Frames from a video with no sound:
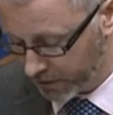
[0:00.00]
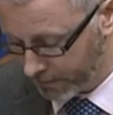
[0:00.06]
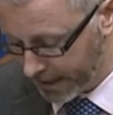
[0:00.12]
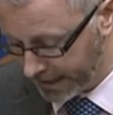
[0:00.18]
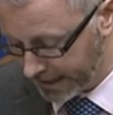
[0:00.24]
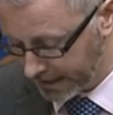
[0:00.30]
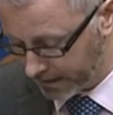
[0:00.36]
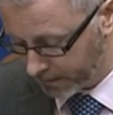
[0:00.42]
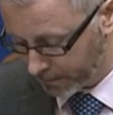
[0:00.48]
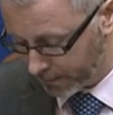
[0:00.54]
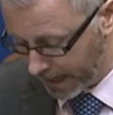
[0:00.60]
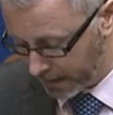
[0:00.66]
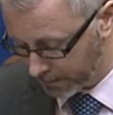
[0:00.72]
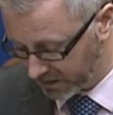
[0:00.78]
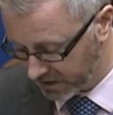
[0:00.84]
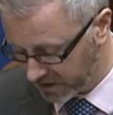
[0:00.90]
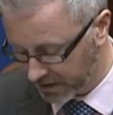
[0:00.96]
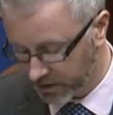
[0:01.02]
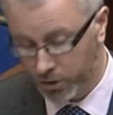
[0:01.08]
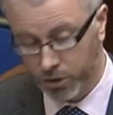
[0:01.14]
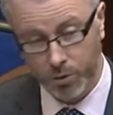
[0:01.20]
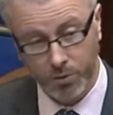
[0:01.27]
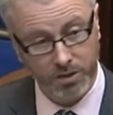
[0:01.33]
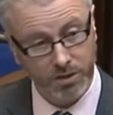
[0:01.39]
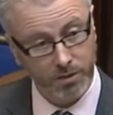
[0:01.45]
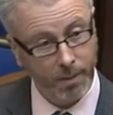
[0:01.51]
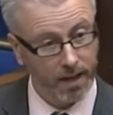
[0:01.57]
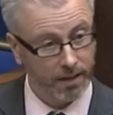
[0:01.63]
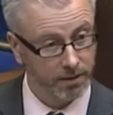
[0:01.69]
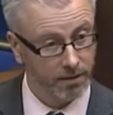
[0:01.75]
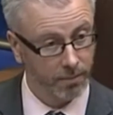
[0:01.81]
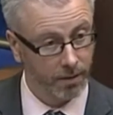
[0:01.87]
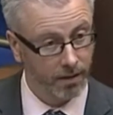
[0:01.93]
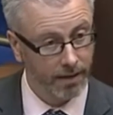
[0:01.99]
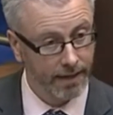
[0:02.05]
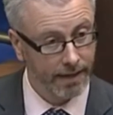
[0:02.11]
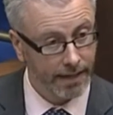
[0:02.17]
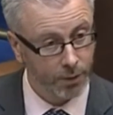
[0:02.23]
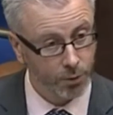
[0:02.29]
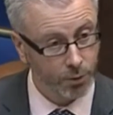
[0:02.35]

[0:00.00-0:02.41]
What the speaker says: of making payments as soon as possible in